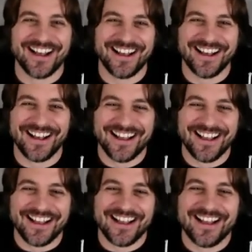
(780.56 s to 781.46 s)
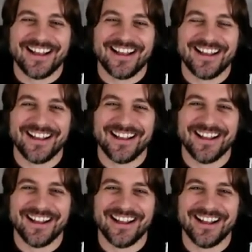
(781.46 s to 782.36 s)

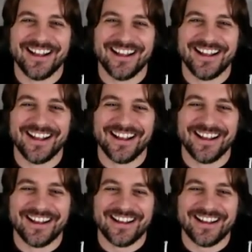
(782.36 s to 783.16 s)
(silent)